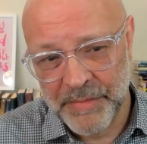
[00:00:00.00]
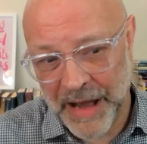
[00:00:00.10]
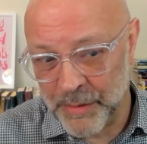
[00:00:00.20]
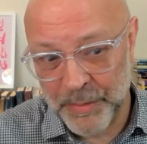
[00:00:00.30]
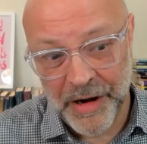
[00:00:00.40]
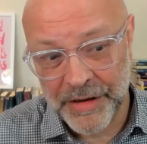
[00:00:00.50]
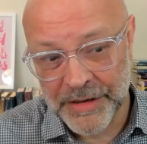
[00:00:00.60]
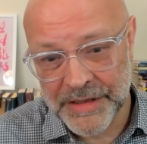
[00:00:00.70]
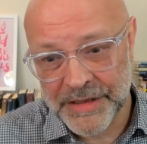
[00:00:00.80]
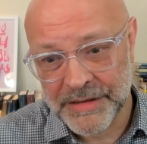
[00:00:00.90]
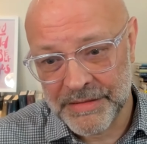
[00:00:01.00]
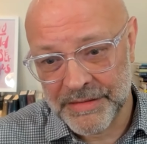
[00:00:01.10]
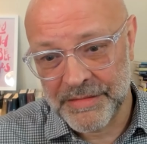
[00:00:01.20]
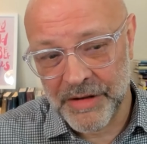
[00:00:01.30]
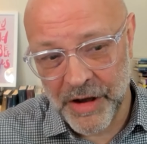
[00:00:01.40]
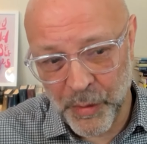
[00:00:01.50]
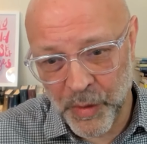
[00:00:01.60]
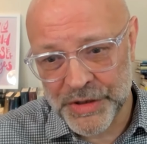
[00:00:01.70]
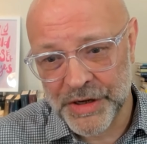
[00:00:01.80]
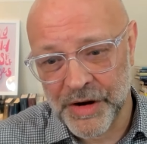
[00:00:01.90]
power plants, and
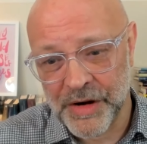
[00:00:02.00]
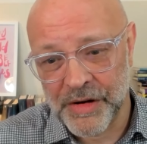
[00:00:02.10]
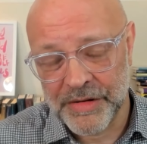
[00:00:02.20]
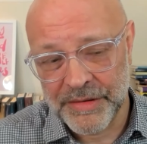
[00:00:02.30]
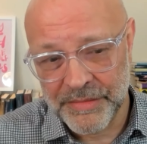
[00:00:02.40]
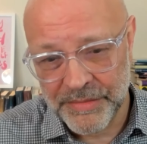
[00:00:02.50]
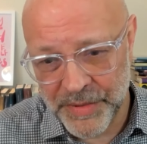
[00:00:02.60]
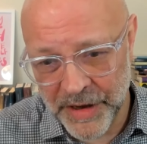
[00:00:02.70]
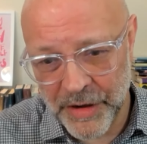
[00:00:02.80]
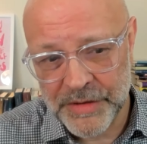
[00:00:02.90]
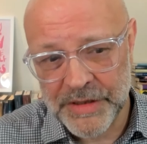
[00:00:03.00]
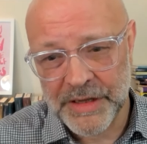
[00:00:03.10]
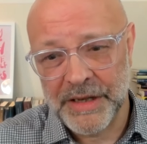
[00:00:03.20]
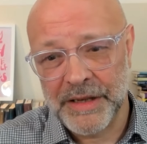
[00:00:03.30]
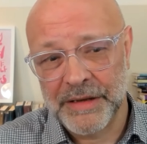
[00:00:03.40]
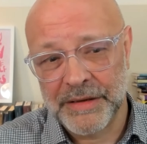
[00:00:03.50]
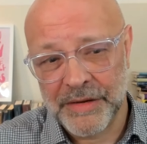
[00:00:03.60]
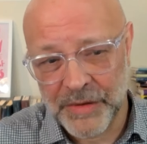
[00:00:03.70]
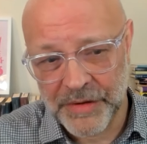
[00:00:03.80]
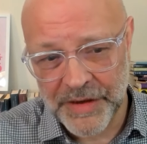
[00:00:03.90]
ayahuasca and peyote
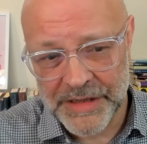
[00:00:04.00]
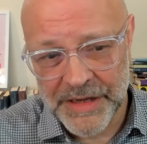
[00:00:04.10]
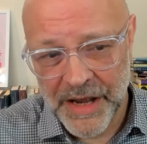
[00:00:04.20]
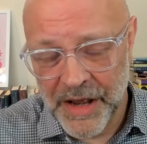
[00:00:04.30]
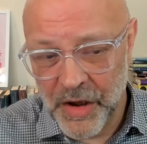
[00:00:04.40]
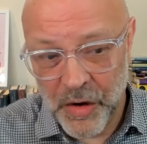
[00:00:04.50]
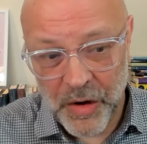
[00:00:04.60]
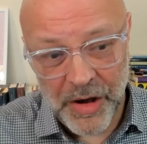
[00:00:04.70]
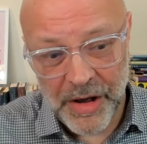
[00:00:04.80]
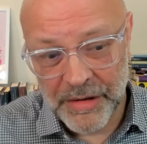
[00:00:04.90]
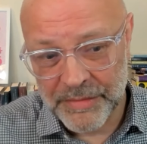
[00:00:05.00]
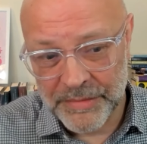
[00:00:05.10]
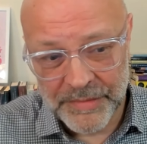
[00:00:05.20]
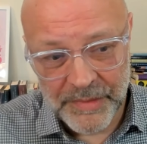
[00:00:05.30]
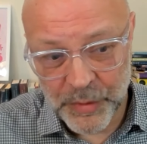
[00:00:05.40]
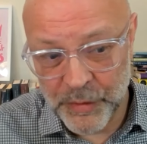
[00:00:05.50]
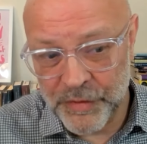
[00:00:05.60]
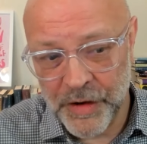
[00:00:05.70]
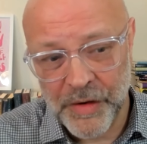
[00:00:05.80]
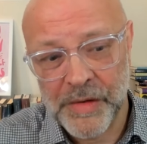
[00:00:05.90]
and all of these, um,
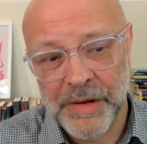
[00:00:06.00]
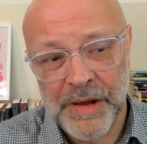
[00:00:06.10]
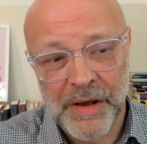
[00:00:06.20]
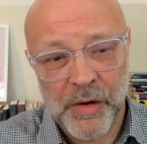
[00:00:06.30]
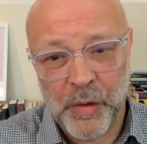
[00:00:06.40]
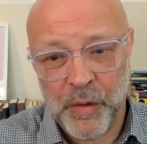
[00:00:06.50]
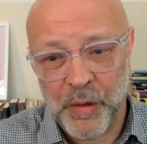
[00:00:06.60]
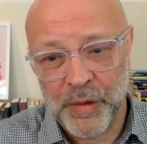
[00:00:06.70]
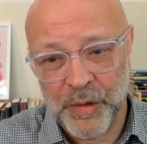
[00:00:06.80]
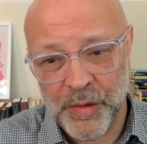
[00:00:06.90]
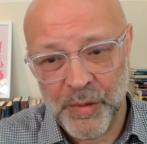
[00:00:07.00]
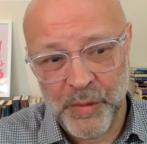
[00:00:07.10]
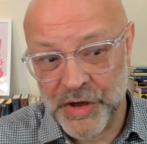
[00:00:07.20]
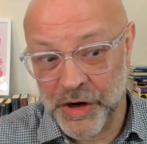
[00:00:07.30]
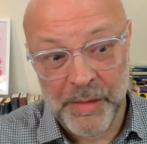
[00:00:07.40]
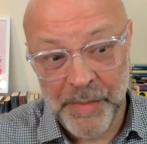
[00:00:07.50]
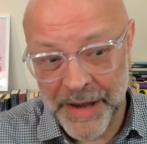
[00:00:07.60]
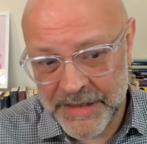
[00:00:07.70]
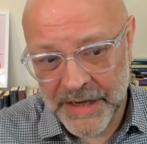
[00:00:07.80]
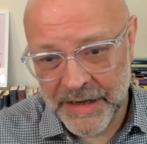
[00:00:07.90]
bufo, all which are
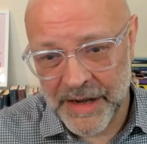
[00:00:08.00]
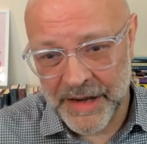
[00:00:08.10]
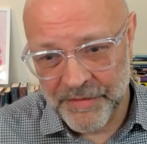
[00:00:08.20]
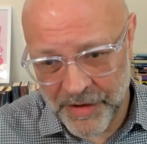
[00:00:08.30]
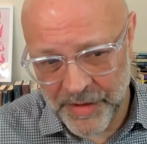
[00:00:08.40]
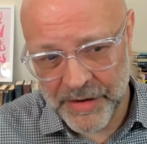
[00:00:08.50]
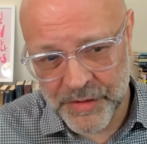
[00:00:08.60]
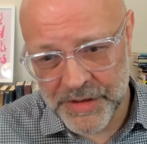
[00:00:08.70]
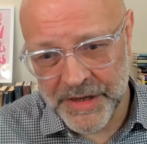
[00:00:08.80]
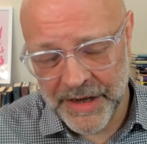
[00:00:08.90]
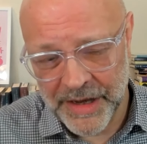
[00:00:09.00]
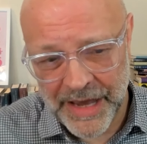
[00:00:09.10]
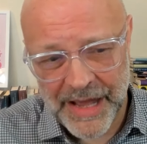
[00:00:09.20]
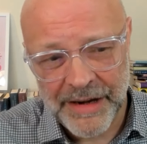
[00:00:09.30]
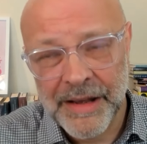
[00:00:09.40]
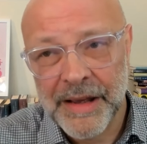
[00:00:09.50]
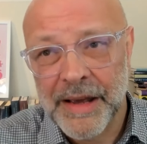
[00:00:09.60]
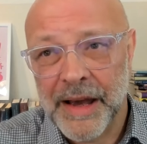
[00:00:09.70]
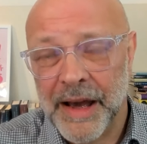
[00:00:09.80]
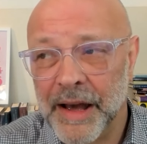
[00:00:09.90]
amazing and very interesting again.
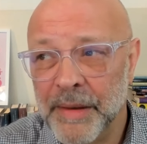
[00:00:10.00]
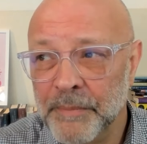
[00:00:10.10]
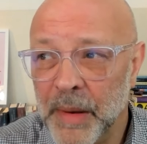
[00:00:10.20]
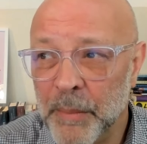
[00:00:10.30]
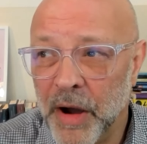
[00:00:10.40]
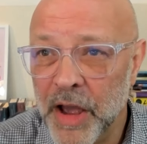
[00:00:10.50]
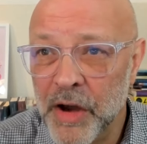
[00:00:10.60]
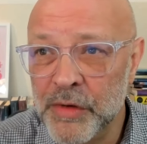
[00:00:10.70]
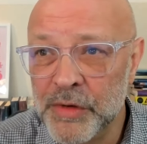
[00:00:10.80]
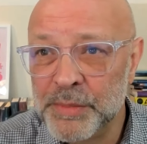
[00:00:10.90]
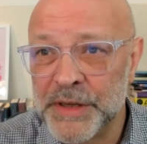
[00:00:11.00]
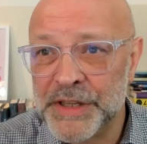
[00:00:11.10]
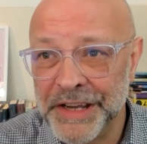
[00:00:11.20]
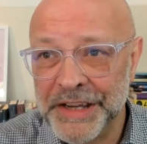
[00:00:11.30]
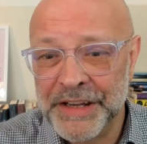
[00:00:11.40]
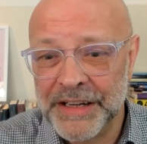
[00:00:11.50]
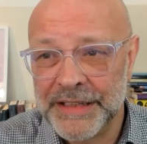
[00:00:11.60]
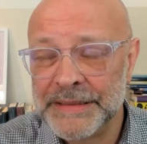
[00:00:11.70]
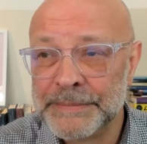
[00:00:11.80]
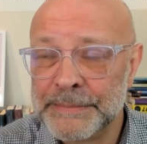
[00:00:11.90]
Um, my own particular,